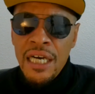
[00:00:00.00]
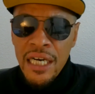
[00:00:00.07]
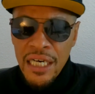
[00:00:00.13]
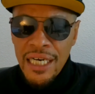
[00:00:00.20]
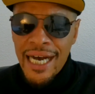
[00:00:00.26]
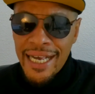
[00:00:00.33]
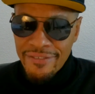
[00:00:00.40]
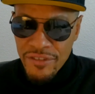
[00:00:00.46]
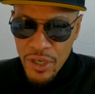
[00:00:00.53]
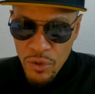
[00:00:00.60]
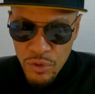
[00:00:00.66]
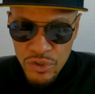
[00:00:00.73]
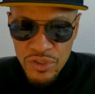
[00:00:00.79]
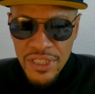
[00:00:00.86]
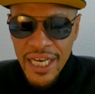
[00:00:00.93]
Uh, I
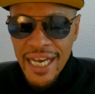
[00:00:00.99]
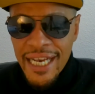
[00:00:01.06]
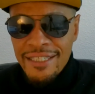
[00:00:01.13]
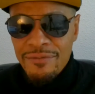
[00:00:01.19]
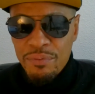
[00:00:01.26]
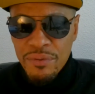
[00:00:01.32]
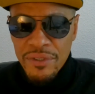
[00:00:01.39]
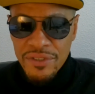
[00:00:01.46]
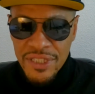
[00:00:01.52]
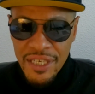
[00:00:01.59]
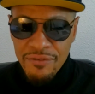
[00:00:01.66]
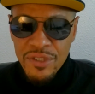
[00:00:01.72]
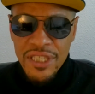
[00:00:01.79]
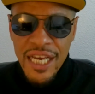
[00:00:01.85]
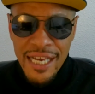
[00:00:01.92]
told you guys
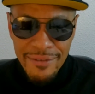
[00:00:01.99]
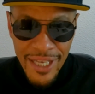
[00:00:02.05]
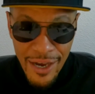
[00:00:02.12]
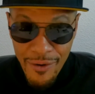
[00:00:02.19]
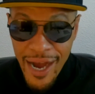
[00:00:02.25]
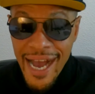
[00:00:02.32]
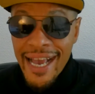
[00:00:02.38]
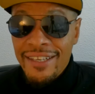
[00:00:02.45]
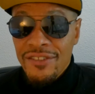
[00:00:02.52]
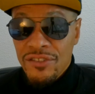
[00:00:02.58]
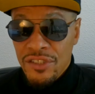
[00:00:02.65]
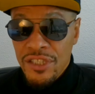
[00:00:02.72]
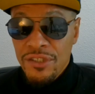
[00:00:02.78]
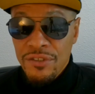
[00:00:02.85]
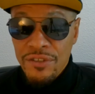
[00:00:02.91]
several times how I
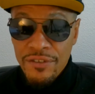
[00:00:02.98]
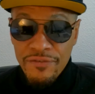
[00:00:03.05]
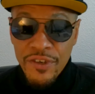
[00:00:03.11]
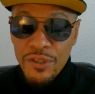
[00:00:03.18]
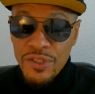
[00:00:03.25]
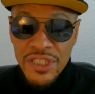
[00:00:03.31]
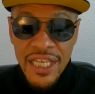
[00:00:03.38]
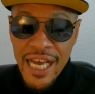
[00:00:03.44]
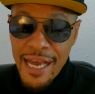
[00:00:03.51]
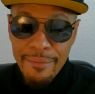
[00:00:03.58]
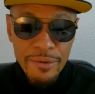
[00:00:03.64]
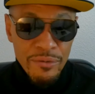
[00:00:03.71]
seen her the first time.